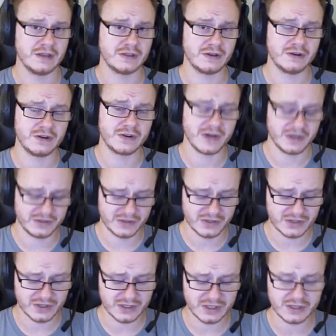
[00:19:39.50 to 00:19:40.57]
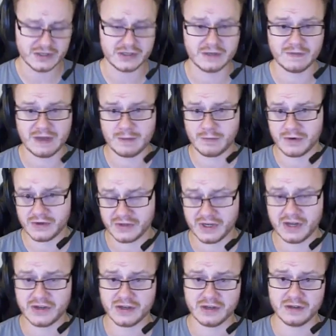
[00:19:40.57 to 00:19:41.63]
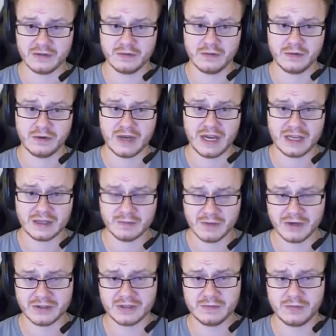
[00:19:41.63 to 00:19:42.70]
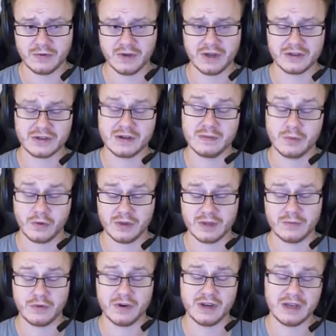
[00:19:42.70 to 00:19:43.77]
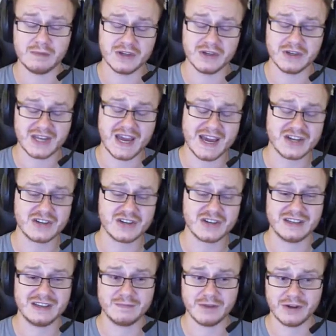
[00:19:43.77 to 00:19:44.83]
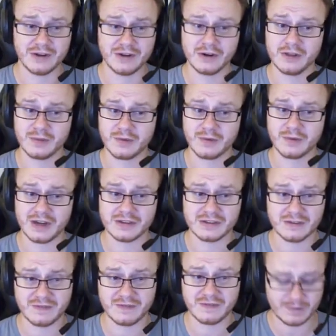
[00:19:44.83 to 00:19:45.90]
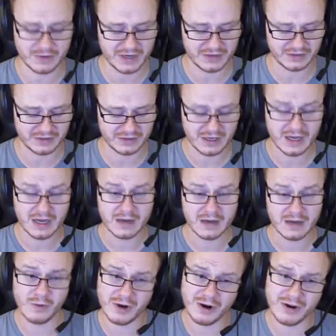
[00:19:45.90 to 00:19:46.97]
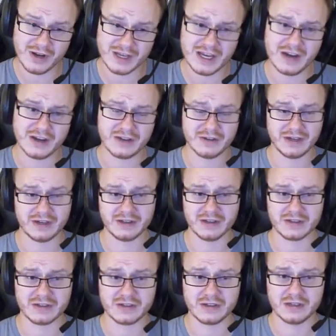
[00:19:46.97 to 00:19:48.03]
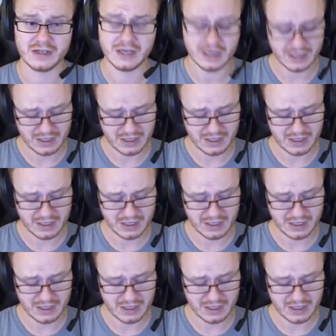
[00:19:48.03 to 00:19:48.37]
The third transition is the vaporization. At the the boiling point, it must actually undergo the process of vaporizing. We already calculated this.